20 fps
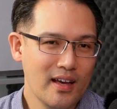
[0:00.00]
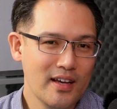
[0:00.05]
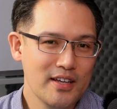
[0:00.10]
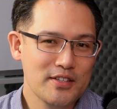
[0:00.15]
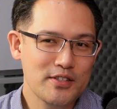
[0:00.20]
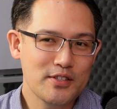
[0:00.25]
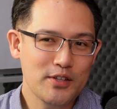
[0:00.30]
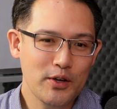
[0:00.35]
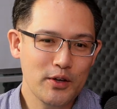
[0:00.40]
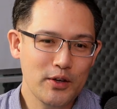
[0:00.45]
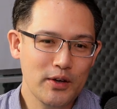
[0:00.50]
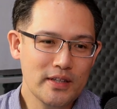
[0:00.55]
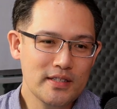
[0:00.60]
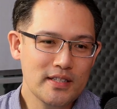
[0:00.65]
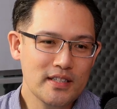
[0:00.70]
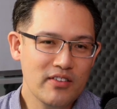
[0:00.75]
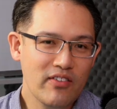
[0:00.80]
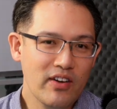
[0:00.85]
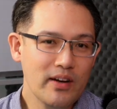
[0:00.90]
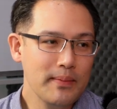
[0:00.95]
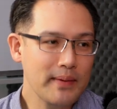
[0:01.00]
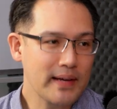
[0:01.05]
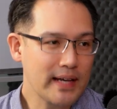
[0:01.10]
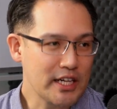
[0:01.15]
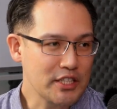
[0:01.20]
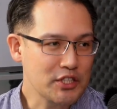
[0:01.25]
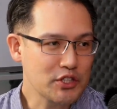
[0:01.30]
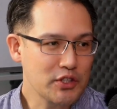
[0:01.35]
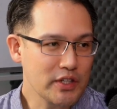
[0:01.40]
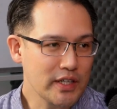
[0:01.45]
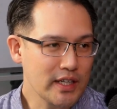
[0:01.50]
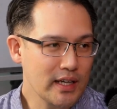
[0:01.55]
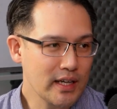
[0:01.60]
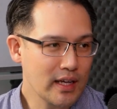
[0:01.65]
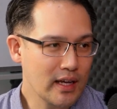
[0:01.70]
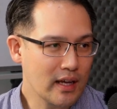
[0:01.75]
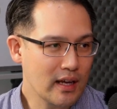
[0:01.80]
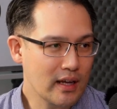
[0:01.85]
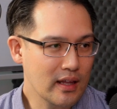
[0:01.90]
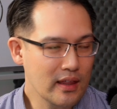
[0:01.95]
So it's a developing
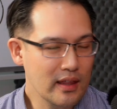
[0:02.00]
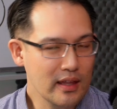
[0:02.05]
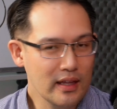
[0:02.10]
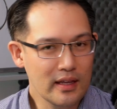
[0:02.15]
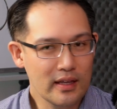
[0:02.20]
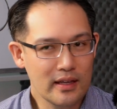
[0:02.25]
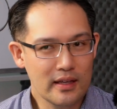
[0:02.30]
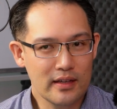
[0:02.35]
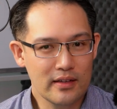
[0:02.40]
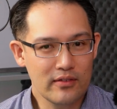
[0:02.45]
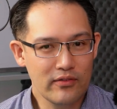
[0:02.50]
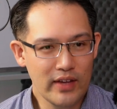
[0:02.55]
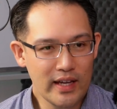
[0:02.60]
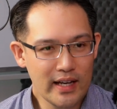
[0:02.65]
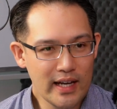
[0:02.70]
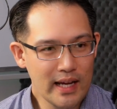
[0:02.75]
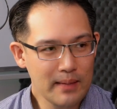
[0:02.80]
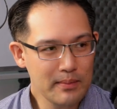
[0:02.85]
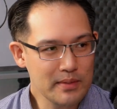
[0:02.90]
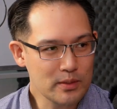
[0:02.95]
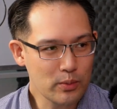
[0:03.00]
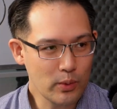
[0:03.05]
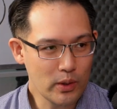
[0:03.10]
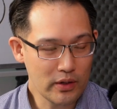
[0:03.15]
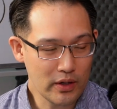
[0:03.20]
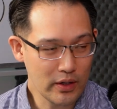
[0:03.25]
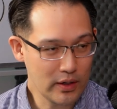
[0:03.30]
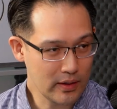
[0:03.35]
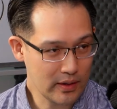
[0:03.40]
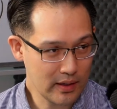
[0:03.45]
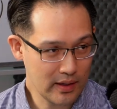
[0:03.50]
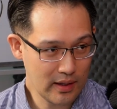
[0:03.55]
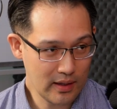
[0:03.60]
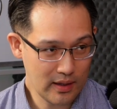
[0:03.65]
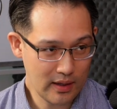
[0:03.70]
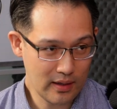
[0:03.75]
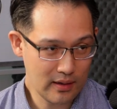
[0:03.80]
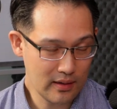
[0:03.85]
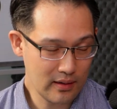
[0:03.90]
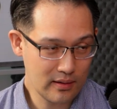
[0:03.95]
country. I think Vietnam is well known.
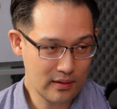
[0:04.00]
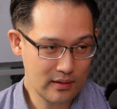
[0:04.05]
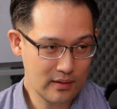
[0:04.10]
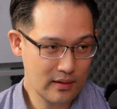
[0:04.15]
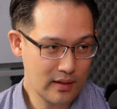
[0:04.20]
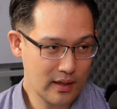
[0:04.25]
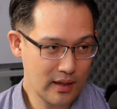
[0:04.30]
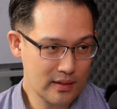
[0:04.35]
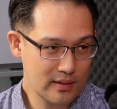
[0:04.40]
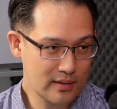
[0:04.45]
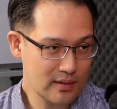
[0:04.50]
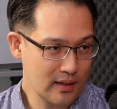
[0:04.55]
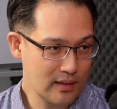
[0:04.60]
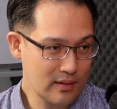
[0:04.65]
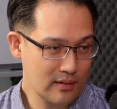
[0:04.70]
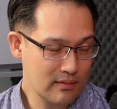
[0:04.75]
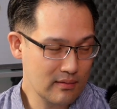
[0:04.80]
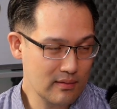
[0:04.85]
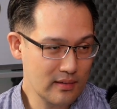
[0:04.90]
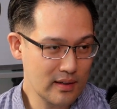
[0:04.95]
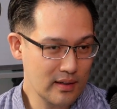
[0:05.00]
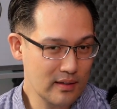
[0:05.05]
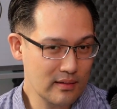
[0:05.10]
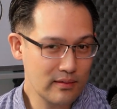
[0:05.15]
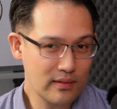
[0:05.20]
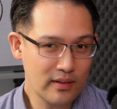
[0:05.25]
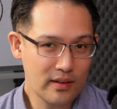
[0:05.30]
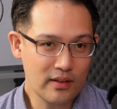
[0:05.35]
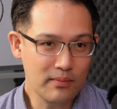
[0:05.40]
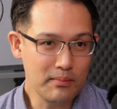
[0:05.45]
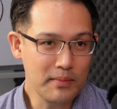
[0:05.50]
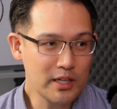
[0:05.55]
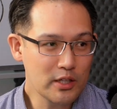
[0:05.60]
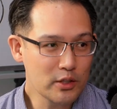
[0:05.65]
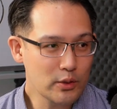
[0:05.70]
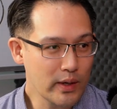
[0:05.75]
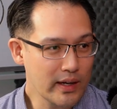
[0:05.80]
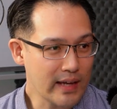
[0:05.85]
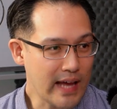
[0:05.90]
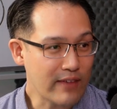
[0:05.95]
It's in the
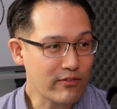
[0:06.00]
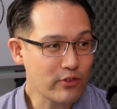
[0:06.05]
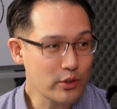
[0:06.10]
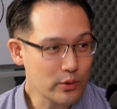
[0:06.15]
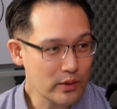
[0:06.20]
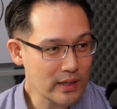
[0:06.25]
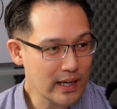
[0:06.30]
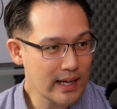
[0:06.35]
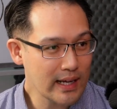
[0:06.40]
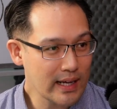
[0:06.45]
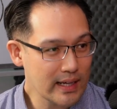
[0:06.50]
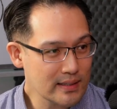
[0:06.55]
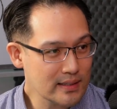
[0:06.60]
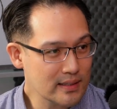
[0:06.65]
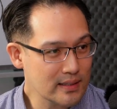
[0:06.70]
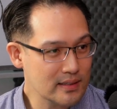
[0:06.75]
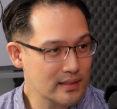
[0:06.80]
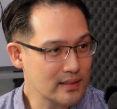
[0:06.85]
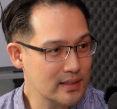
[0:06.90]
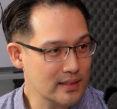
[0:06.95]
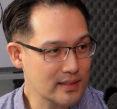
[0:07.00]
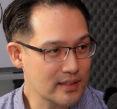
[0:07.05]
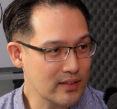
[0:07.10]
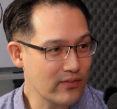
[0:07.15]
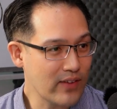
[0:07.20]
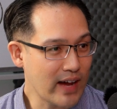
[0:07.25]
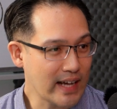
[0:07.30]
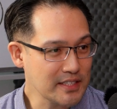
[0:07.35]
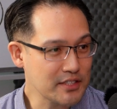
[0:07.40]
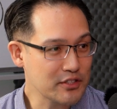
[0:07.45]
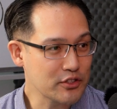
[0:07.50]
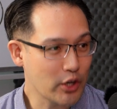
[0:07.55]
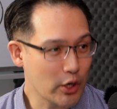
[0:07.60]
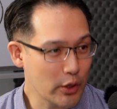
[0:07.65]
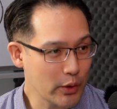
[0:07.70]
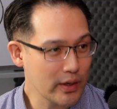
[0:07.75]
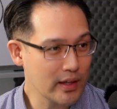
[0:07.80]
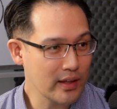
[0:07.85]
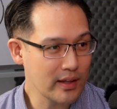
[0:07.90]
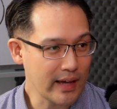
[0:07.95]
middle and affluent class. It's the fastest
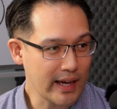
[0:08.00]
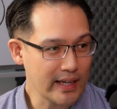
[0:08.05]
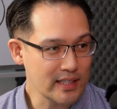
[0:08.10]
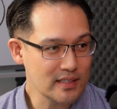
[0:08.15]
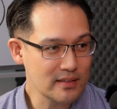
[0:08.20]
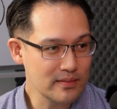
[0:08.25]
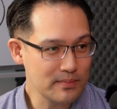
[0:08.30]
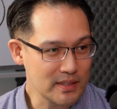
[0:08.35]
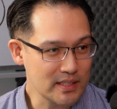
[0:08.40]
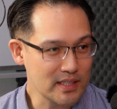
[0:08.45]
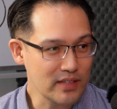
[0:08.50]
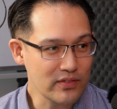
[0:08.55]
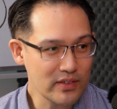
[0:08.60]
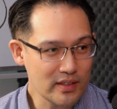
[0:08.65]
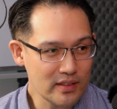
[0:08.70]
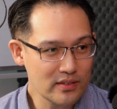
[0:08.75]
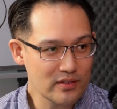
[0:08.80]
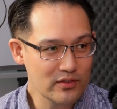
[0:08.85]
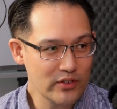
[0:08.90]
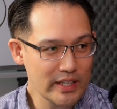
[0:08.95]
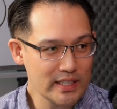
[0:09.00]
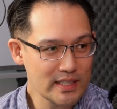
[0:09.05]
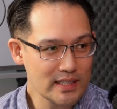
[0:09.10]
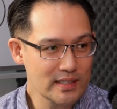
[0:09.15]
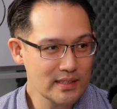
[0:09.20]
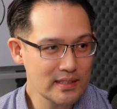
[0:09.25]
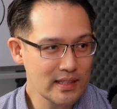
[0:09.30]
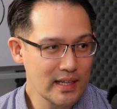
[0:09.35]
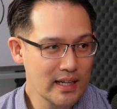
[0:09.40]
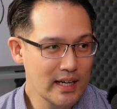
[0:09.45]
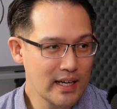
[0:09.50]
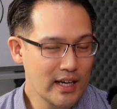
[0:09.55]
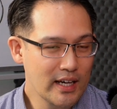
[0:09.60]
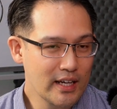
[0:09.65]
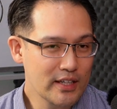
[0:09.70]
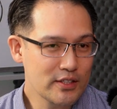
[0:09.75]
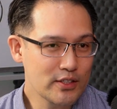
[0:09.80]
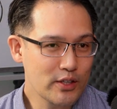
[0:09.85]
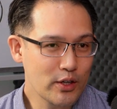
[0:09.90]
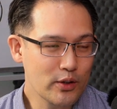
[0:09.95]
growing in the Asian Pacific region.
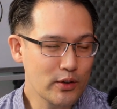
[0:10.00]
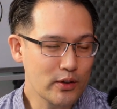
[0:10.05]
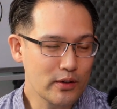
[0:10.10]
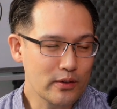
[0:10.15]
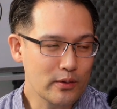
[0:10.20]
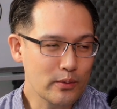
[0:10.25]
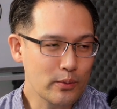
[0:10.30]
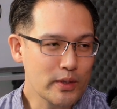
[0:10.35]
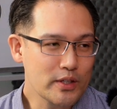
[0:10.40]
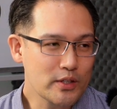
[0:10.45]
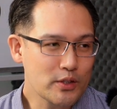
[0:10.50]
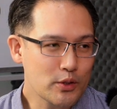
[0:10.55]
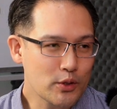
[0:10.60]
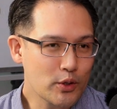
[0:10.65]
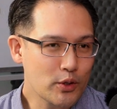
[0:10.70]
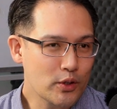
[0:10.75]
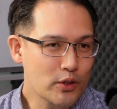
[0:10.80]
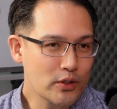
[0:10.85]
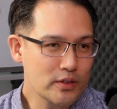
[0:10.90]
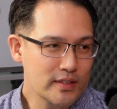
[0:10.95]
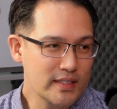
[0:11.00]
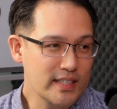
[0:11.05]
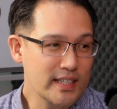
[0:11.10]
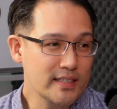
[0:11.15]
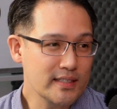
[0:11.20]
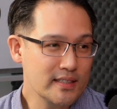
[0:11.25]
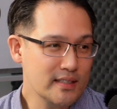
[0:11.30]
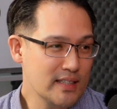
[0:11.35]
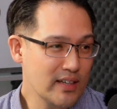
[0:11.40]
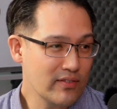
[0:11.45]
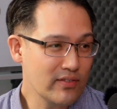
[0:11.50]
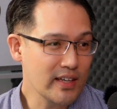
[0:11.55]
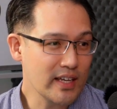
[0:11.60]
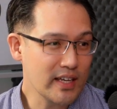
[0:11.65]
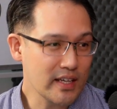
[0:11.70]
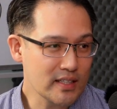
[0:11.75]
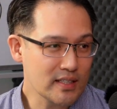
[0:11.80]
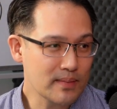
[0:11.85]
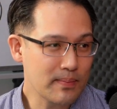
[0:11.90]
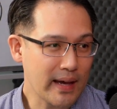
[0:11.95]
So we saw 6-7
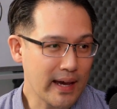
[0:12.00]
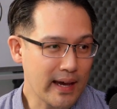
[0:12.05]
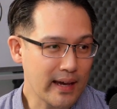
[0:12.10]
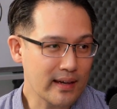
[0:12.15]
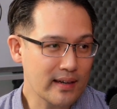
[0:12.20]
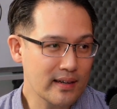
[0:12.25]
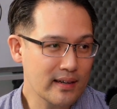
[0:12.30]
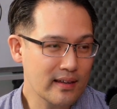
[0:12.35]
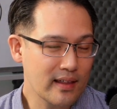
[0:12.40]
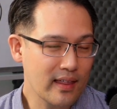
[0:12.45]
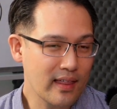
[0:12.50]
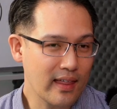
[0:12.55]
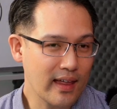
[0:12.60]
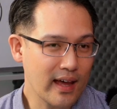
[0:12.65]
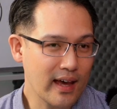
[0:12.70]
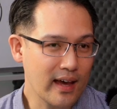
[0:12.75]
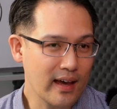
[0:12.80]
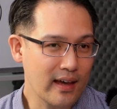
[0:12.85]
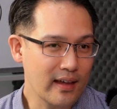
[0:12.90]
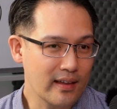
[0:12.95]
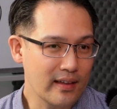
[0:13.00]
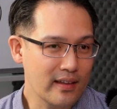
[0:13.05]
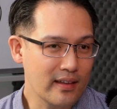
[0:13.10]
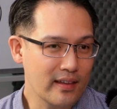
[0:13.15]
years back that